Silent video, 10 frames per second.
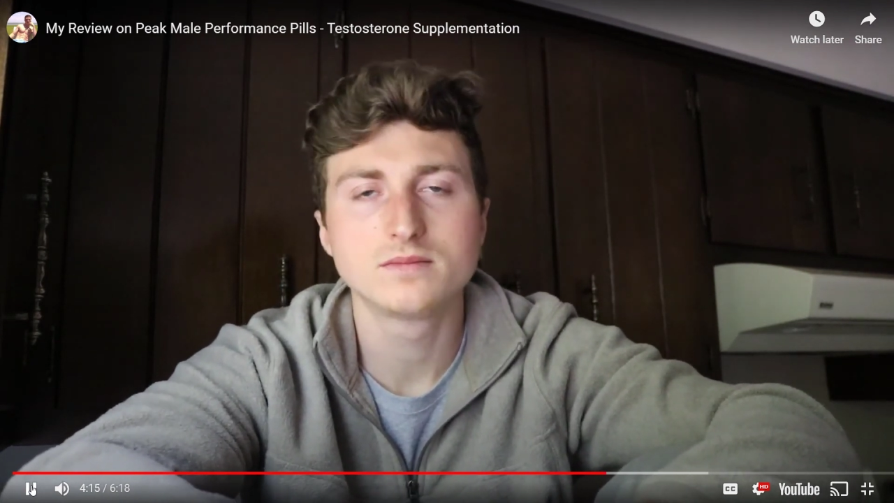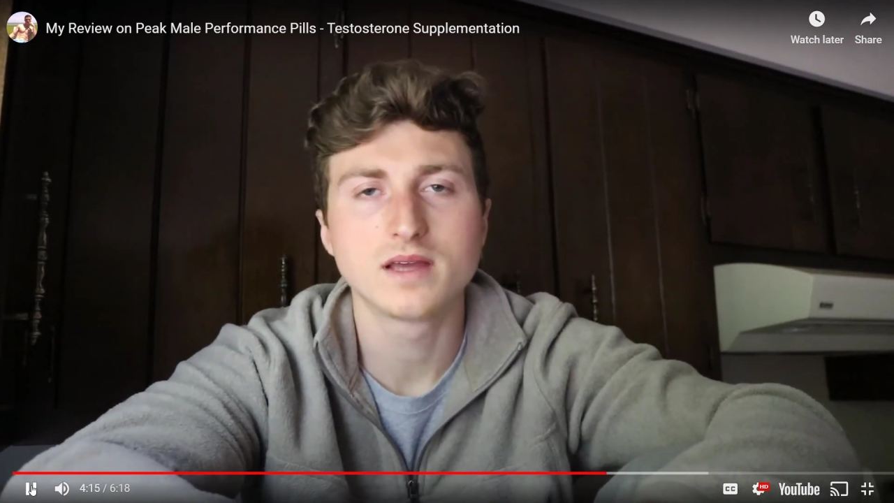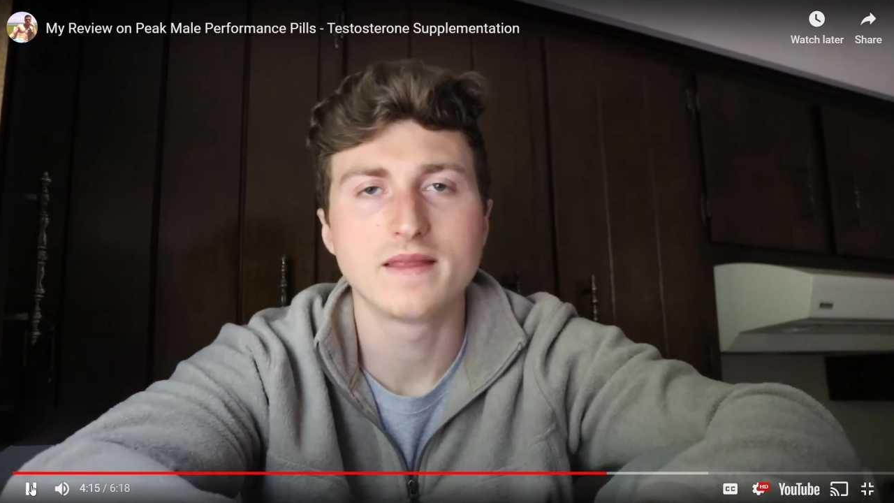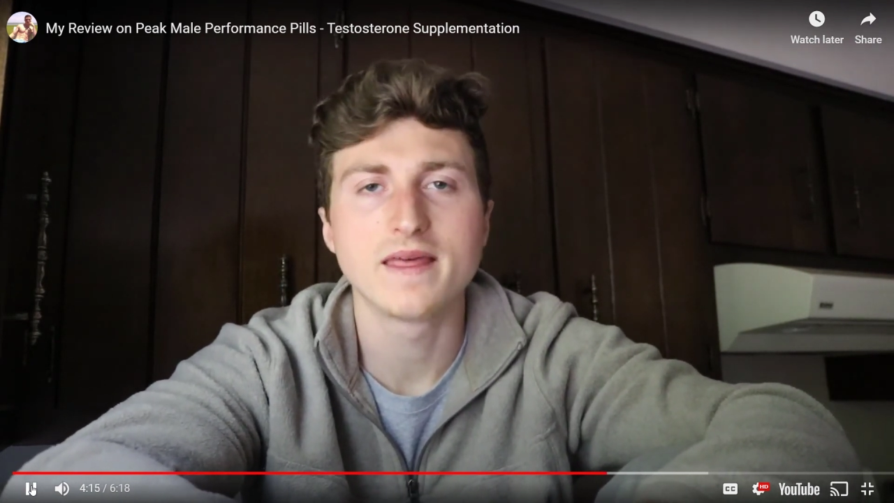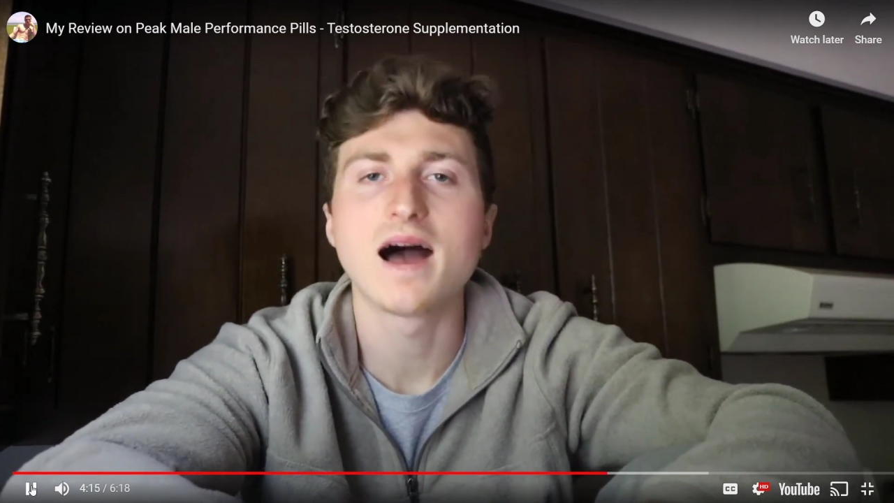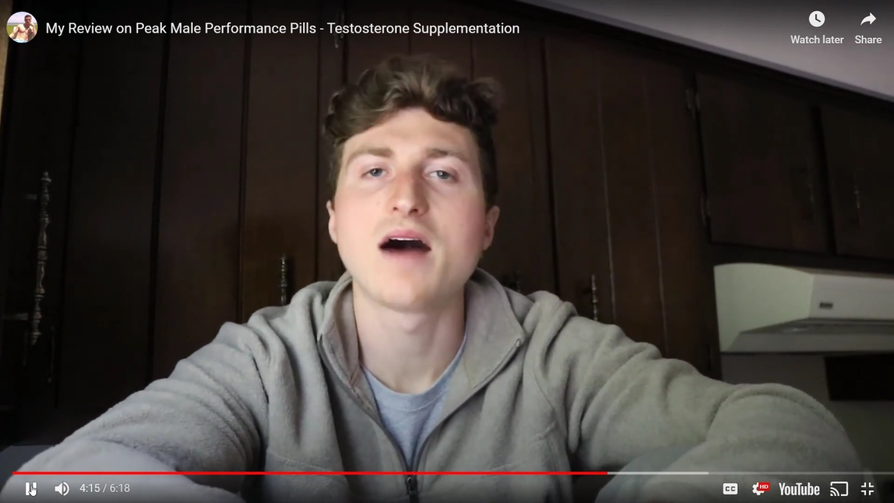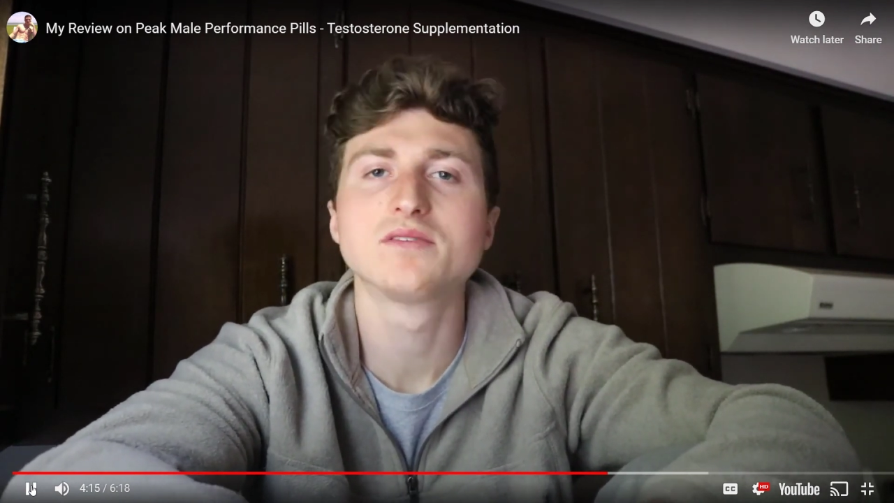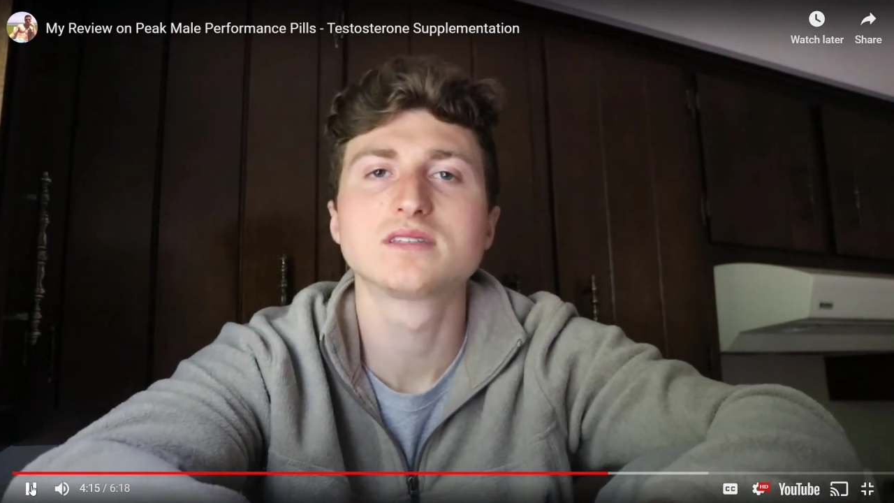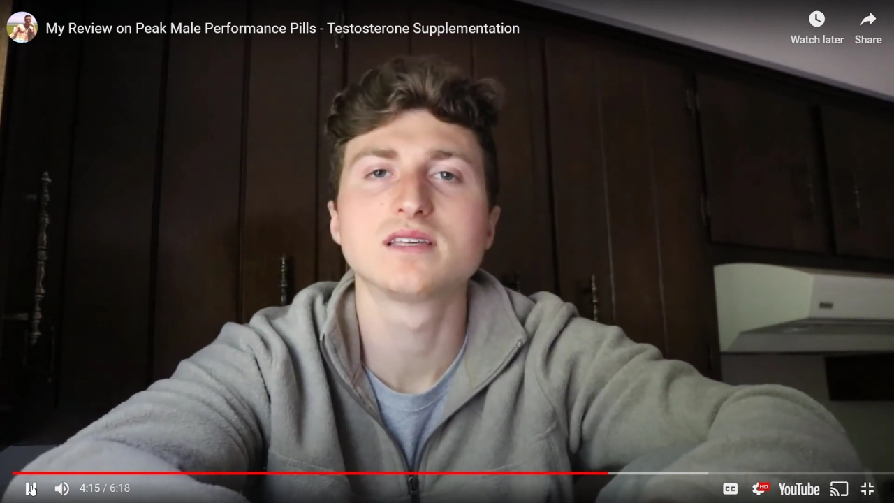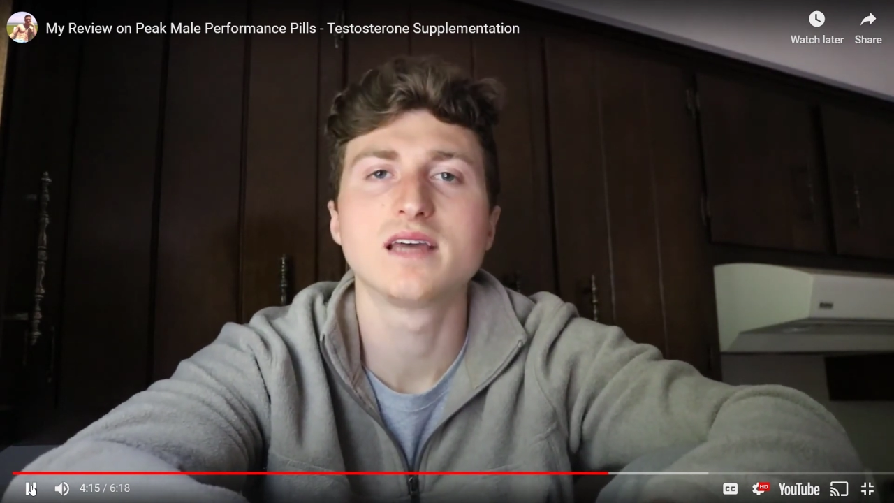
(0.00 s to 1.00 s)
And they
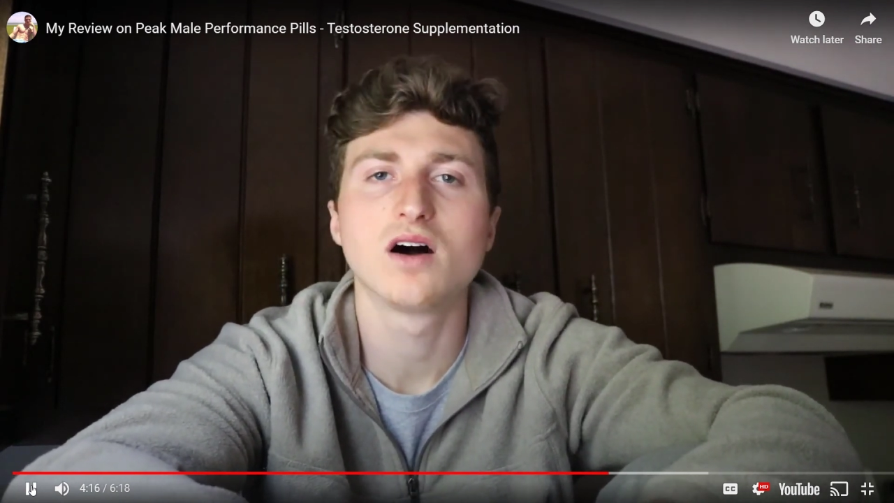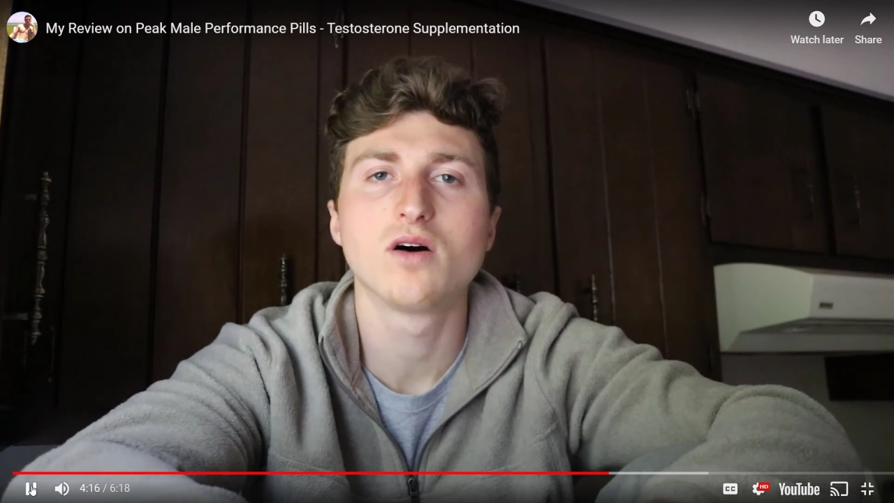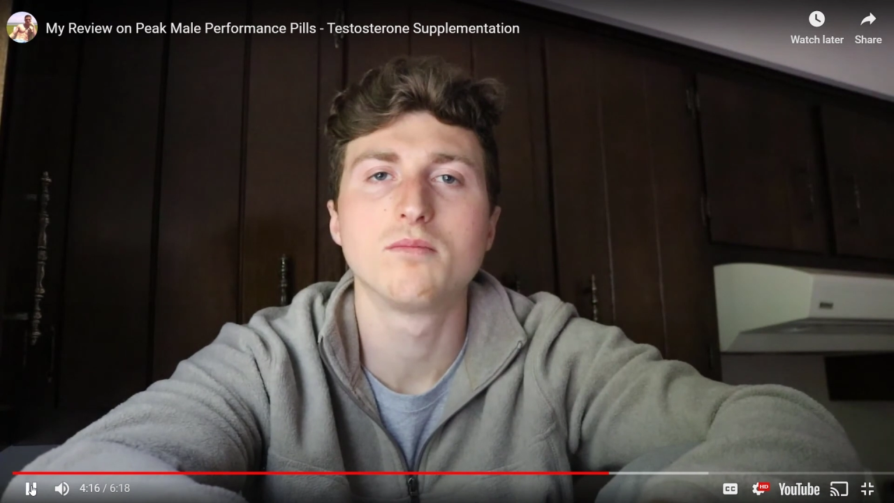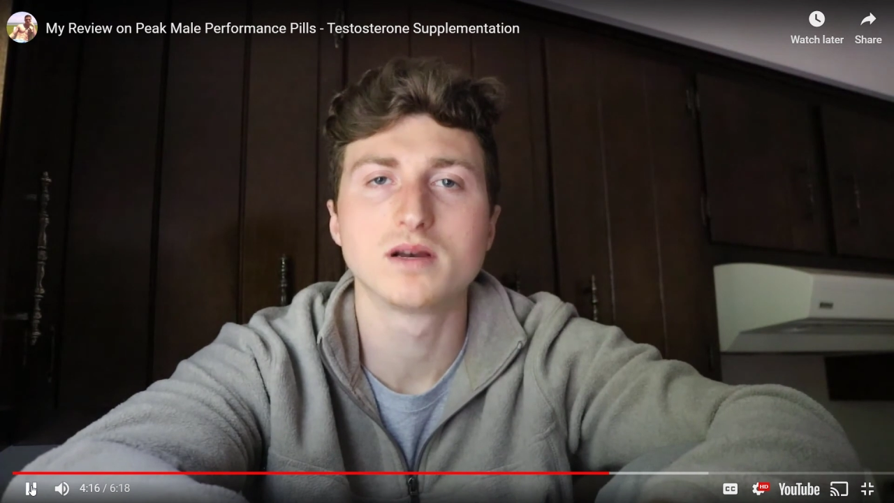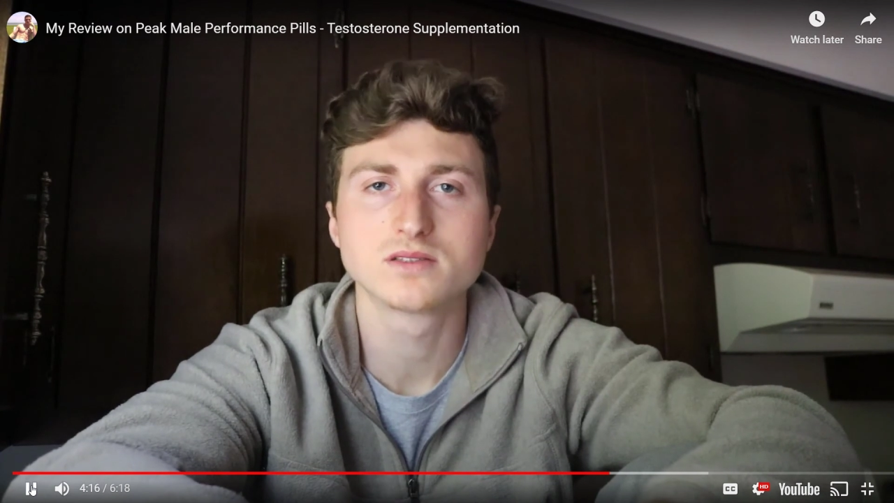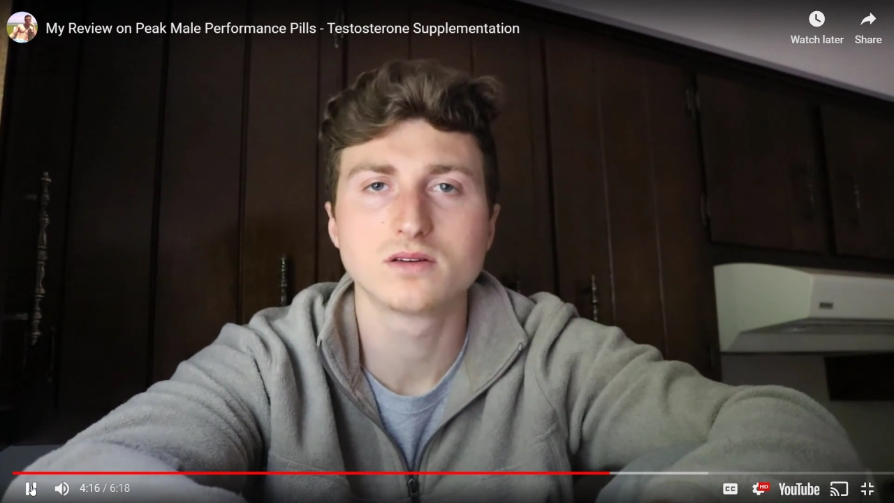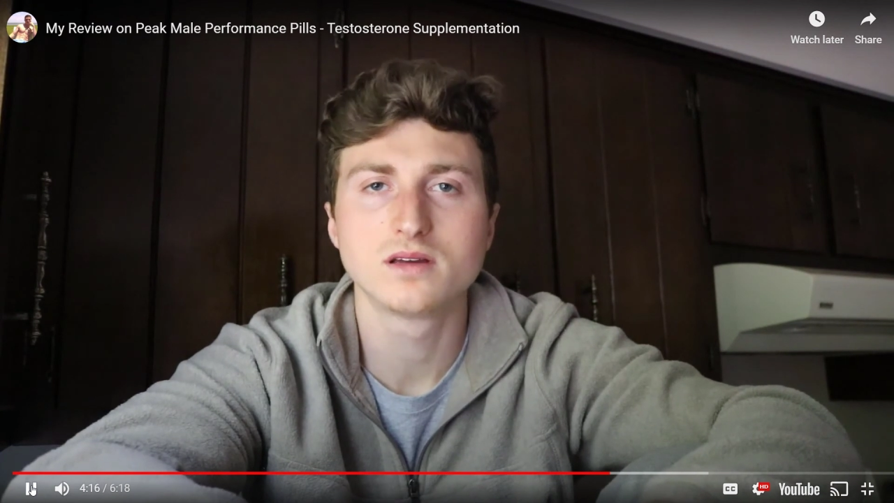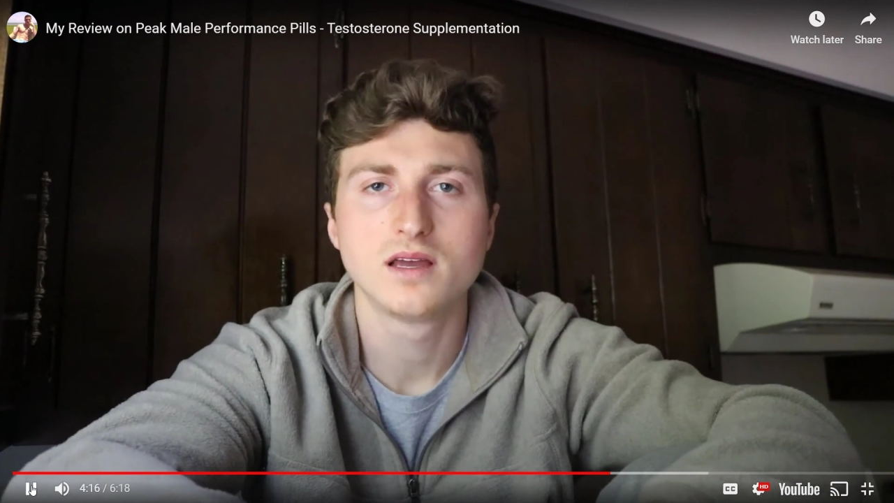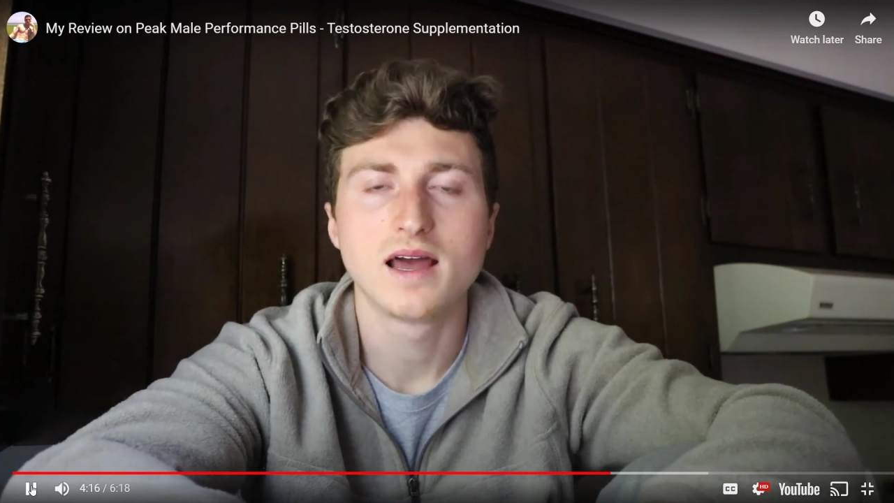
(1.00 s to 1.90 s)
obviously help muscle,